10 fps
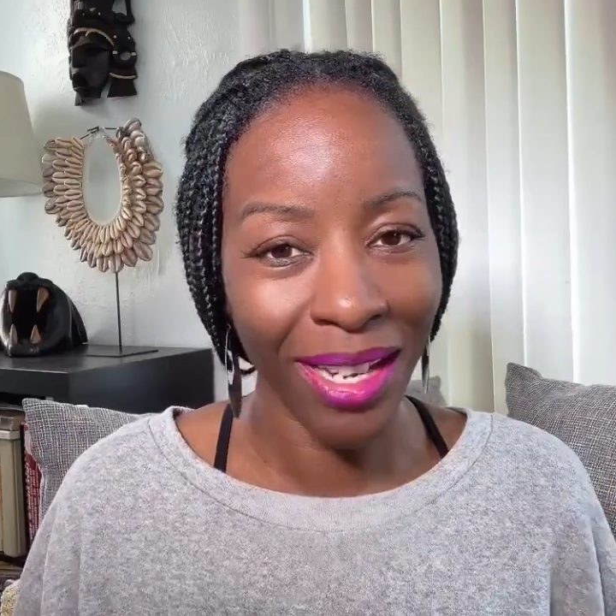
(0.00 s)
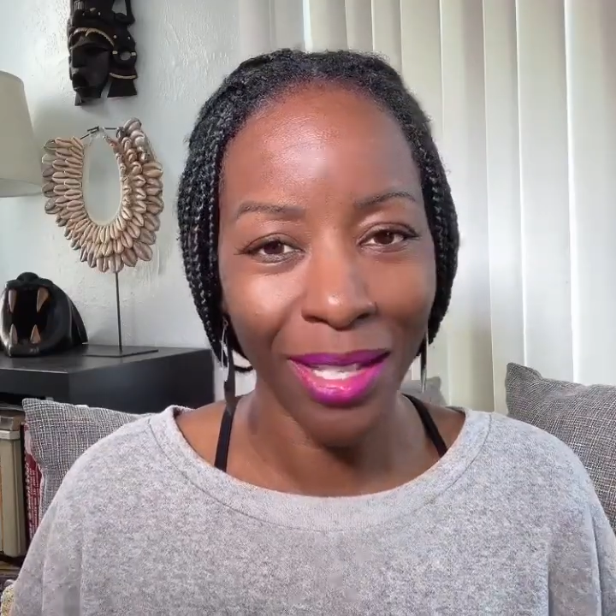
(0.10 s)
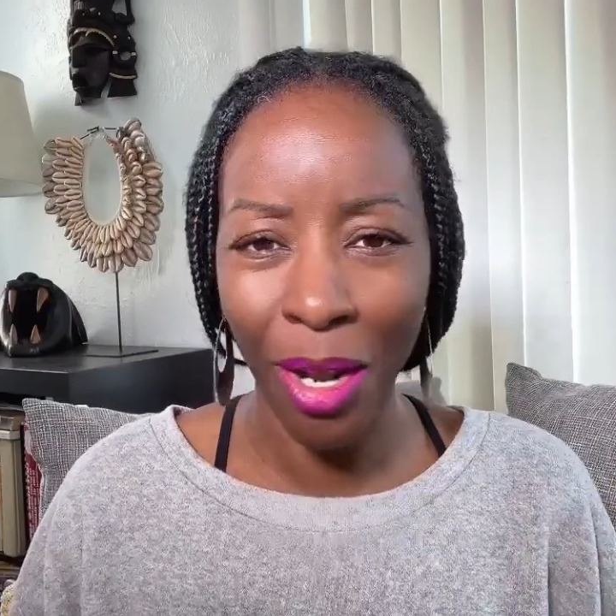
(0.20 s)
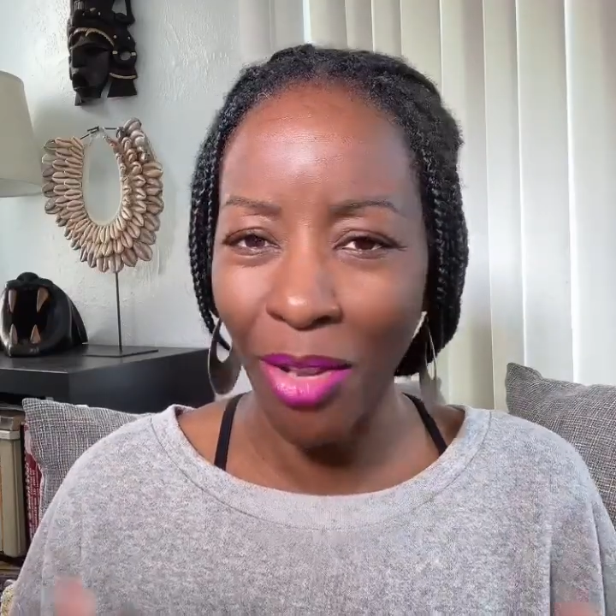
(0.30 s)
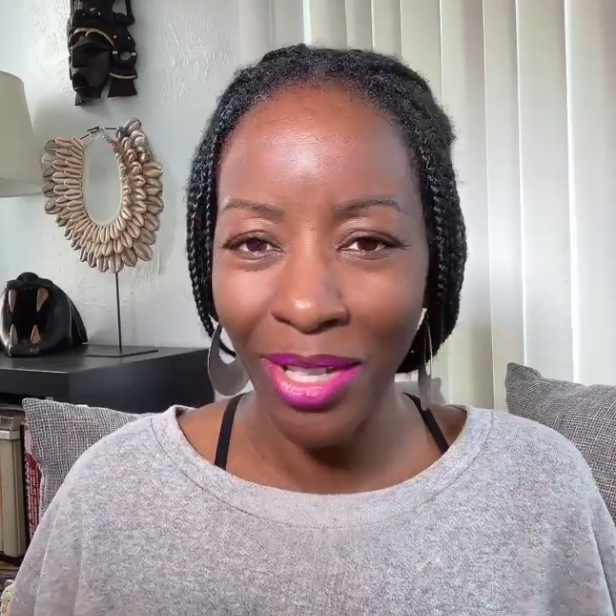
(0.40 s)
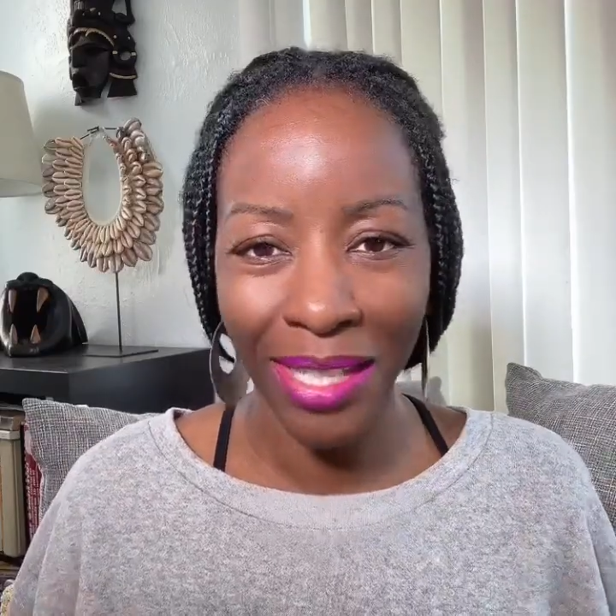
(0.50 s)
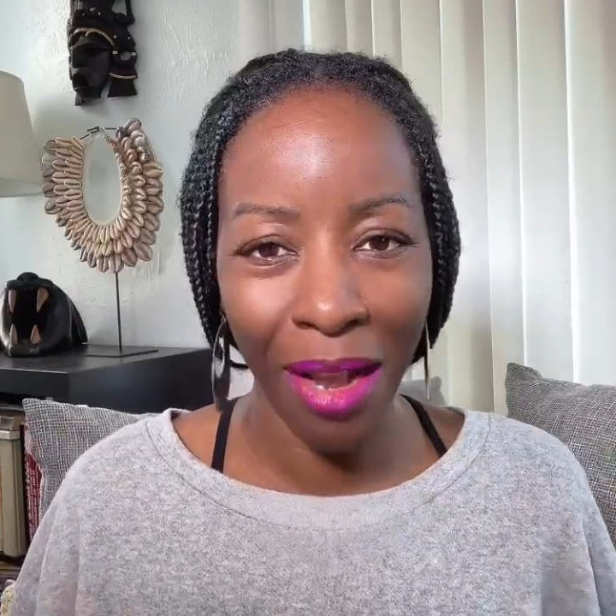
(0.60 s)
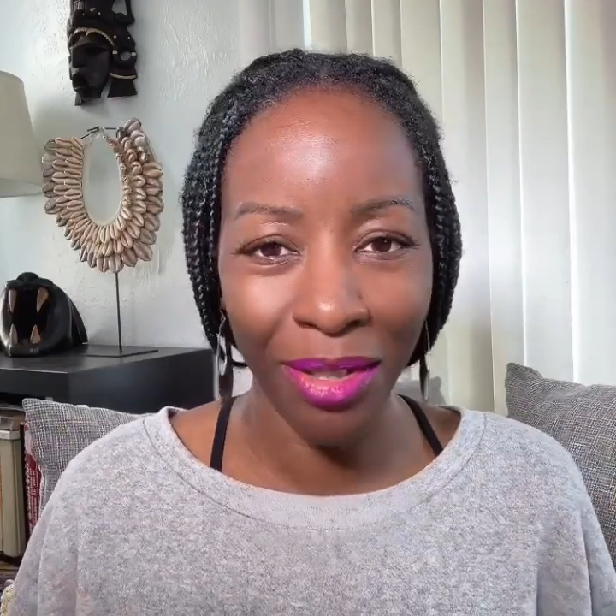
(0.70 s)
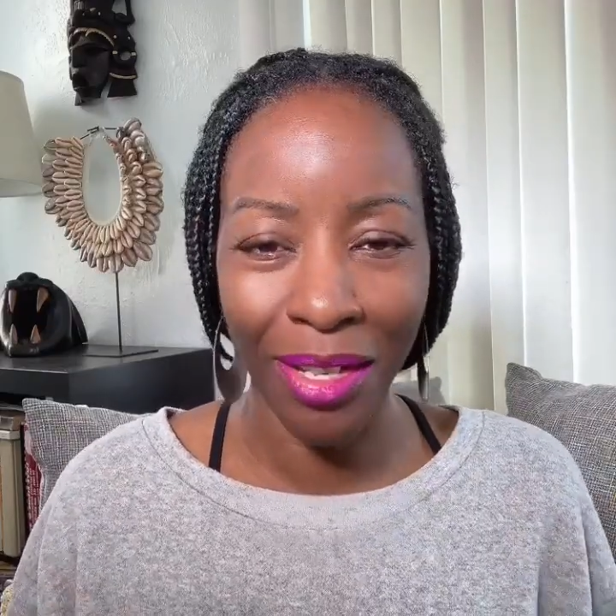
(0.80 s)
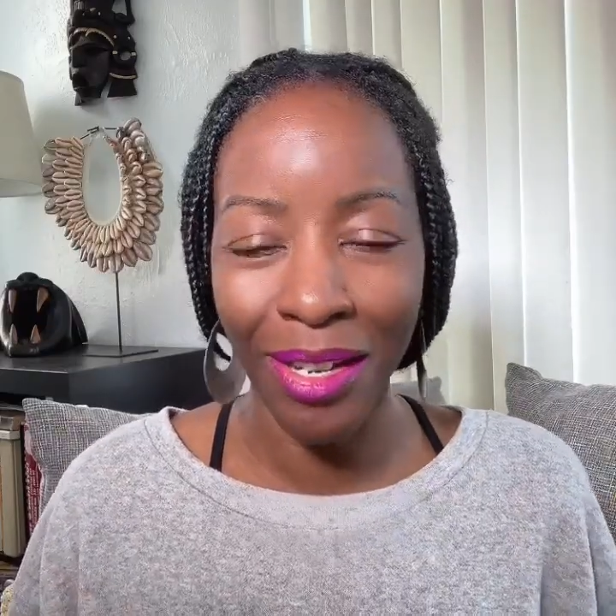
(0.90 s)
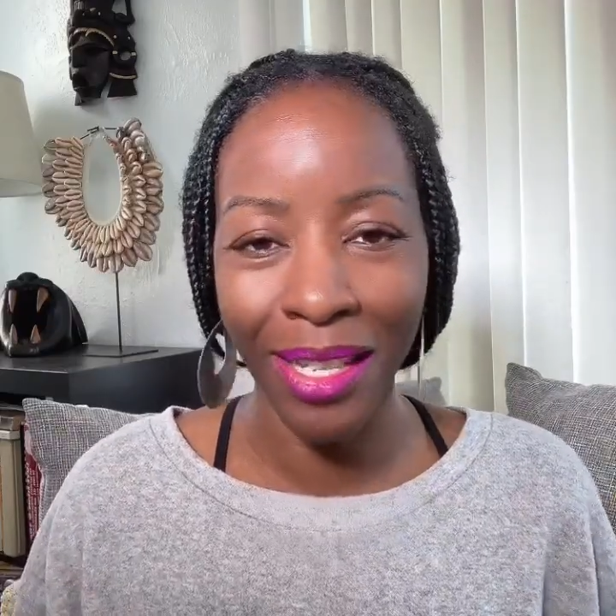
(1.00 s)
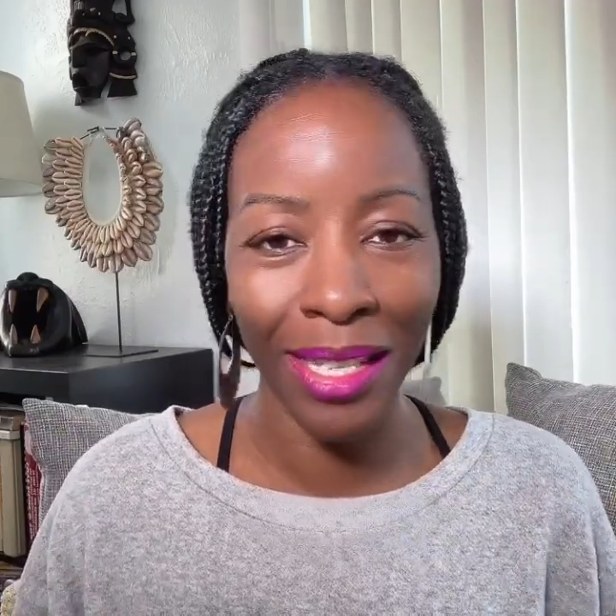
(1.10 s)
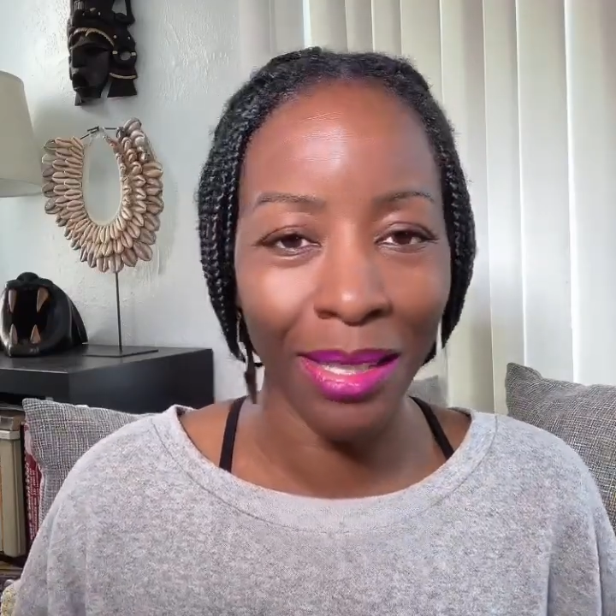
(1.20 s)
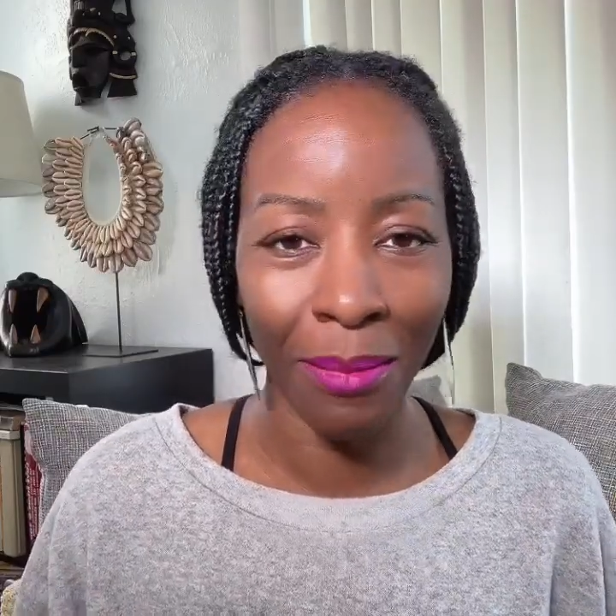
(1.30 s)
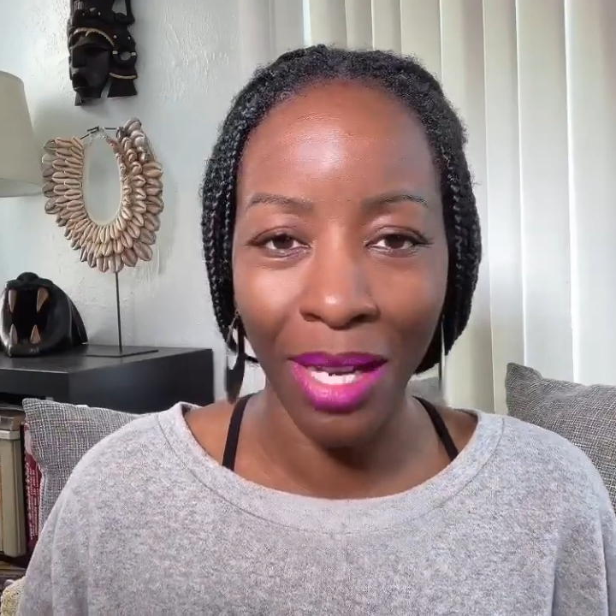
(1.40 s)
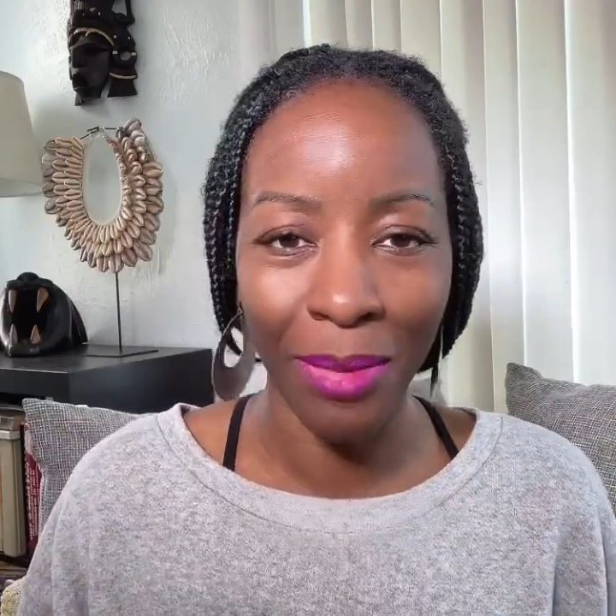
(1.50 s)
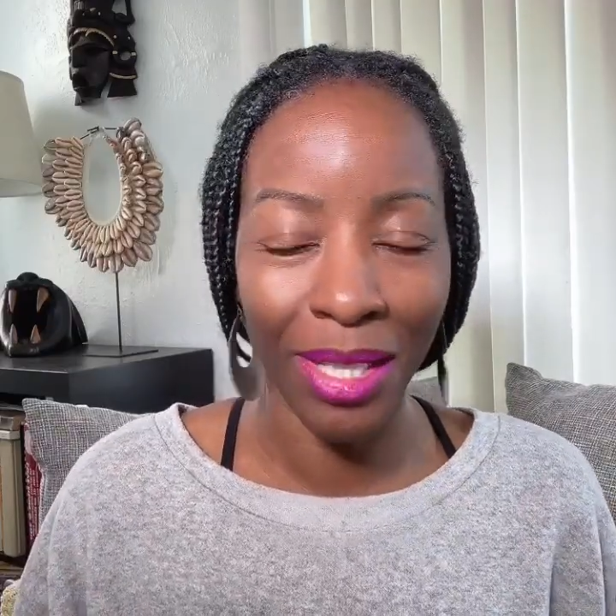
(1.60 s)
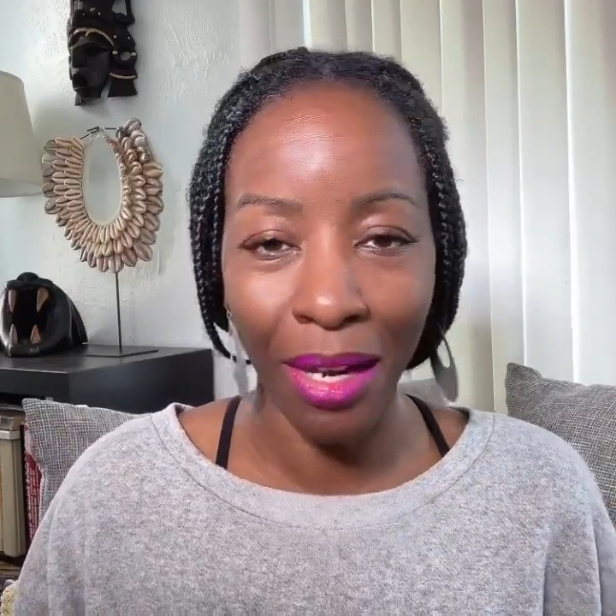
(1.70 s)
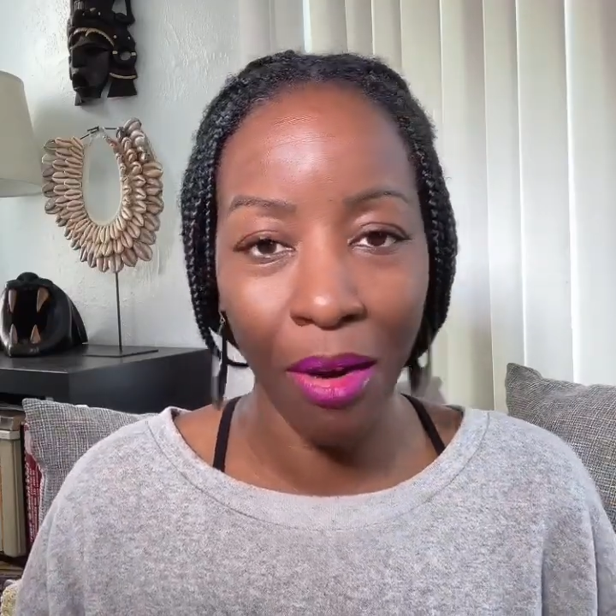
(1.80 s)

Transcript: Because all of it sounds good, and then sometimes it's like,